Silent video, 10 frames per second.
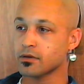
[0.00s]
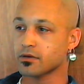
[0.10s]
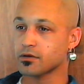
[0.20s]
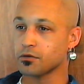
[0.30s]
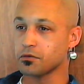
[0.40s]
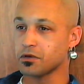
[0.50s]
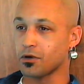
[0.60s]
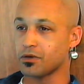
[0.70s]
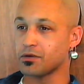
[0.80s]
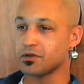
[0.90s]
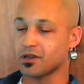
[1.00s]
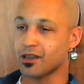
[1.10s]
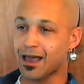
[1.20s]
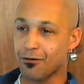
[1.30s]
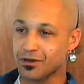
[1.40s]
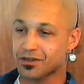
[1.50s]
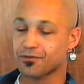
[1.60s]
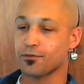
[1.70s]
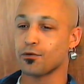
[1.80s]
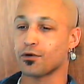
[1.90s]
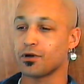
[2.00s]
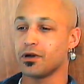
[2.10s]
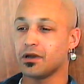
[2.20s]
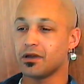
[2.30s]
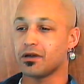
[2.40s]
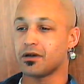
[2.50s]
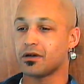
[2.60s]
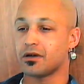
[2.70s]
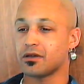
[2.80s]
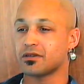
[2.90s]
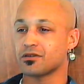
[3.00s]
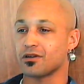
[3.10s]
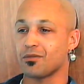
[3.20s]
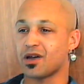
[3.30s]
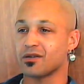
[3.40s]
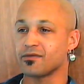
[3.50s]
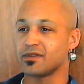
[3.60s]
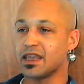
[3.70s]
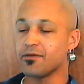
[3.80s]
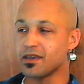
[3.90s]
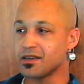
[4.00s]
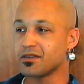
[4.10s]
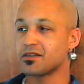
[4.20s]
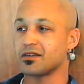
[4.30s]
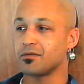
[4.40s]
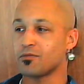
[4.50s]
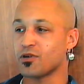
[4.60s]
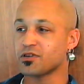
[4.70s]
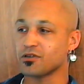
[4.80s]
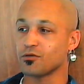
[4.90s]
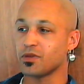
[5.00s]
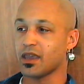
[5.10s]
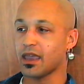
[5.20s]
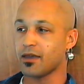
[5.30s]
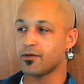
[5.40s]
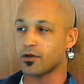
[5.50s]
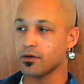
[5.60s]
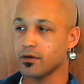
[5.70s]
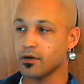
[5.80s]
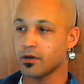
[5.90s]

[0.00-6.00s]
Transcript: So there was allowance for a certain amount of deviance in personal behavior,